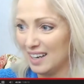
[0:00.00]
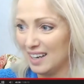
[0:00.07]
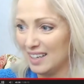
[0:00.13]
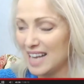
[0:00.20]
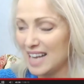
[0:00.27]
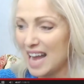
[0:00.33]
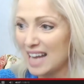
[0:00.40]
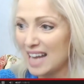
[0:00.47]

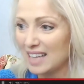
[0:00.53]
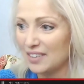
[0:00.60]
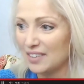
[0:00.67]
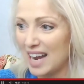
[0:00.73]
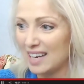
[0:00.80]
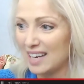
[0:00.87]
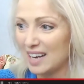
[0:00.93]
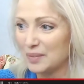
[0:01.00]
Yay,
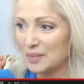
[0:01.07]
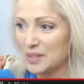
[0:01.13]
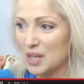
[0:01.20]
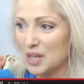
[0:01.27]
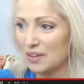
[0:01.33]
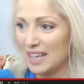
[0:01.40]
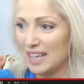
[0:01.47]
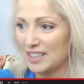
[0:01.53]
Lorette, I'm
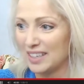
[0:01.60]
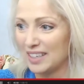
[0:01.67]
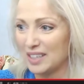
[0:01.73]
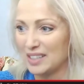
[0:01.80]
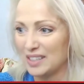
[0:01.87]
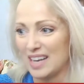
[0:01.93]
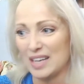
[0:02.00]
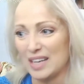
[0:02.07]
so glad you're
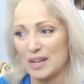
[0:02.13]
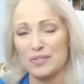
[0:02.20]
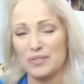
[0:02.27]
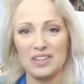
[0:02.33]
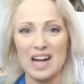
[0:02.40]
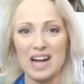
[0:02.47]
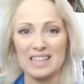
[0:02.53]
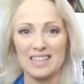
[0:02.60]
going to sign up for
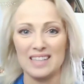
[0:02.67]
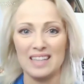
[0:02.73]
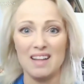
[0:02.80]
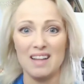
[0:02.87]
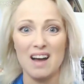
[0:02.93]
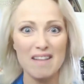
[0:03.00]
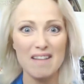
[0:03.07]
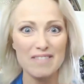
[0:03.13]
the class. I
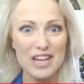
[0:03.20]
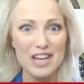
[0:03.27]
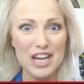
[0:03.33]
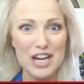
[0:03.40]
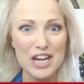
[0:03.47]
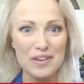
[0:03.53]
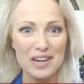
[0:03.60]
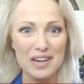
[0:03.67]
love
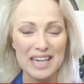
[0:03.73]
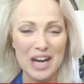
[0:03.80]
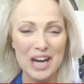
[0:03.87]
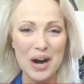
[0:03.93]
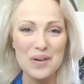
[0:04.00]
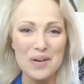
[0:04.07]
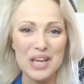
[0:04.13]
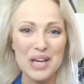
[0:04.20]
you, and I
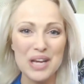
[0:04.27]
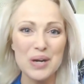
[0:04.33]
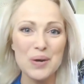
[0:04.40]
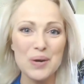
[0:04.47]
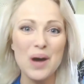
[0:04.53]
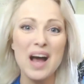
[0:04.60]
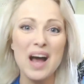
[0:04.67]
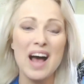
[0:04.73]
know
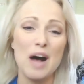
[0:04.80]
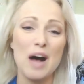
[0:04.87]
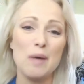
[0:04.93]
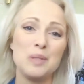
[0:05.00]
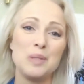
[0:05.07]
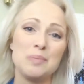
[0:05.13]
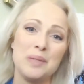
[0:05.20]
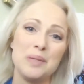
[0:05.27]
you
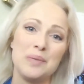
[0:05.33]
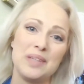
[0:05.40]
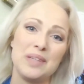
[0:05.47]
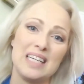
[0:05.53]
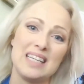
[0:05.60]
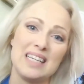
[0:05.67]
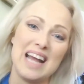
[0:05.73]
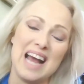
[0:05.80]
helped me with
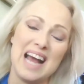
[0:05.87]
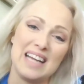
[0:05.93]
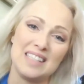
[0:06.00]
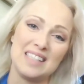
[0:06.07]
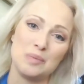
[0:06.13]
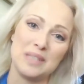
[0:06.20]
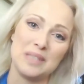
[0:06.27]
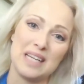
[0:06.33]
this. I
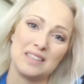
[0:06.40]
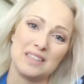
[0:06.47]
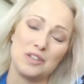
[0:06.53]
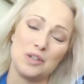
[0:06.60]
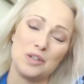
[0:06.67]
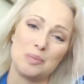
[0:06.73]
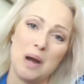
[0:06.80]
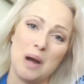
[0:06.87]
had some
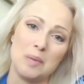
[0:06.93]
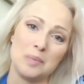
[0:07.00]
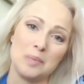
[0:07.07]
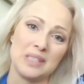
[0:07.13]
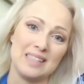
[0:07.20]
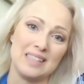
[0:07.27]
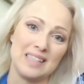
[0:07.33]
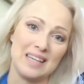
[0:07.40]
technical problems,
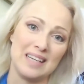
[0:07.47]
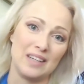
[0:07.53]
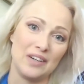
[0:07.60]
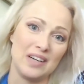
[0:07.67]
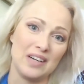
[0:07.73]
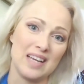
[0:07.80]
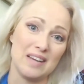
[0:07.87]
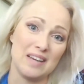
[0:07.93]
and I sent
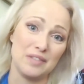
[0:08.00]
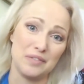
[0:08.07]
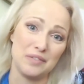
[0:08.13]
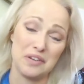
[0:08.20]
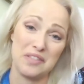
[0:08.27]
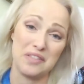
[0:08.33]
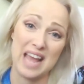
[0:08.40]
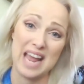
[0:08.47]
her a gift
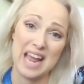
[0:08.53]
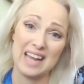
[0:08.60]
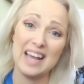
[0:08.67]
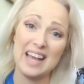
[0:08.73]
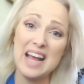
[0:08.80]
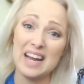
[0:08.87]
for thank